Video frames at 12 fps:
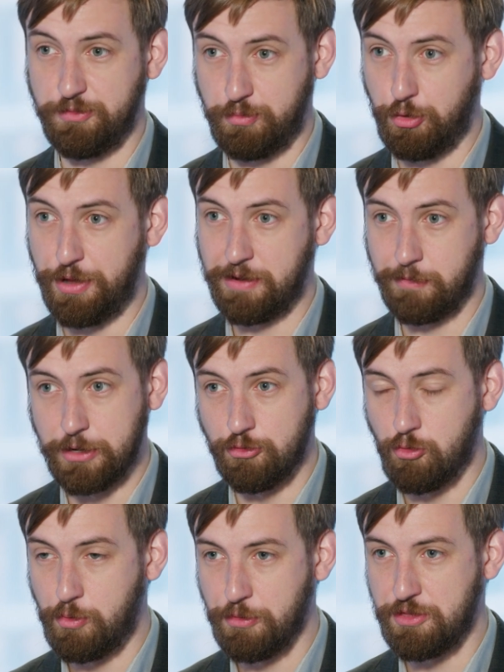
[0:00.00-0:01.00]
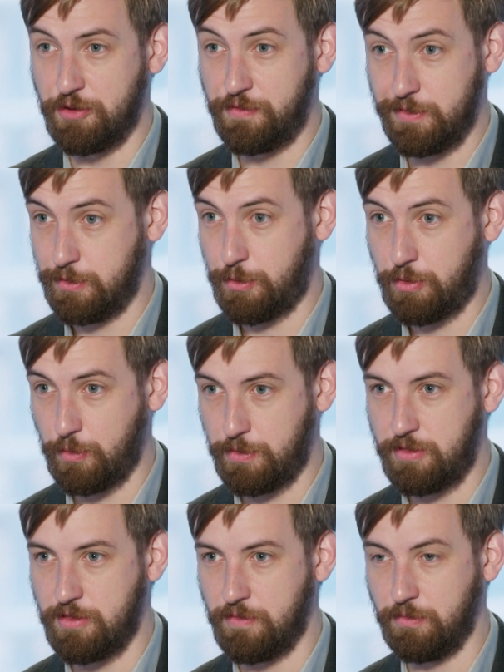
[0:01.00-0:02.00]
deploying renewables and a few other
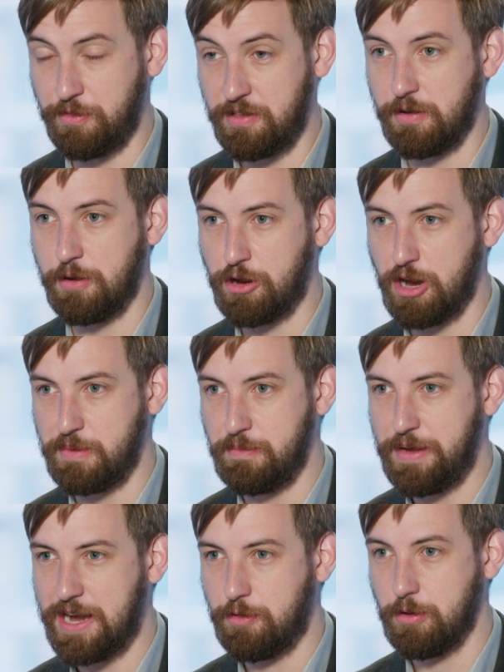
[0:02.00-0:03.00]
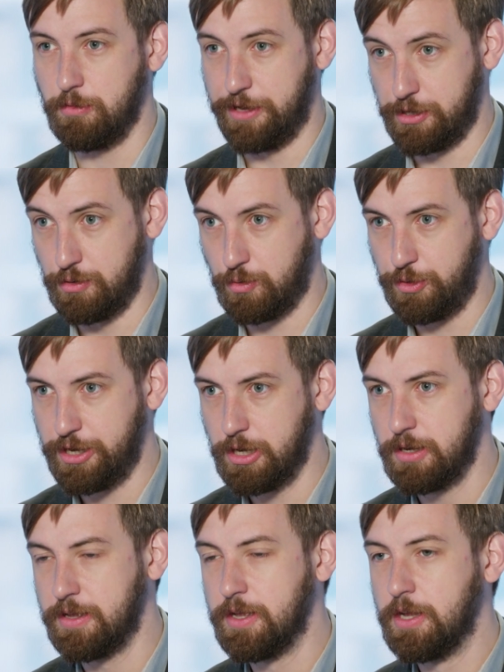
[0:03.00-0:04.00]
sources of zero carbon power like nuclear.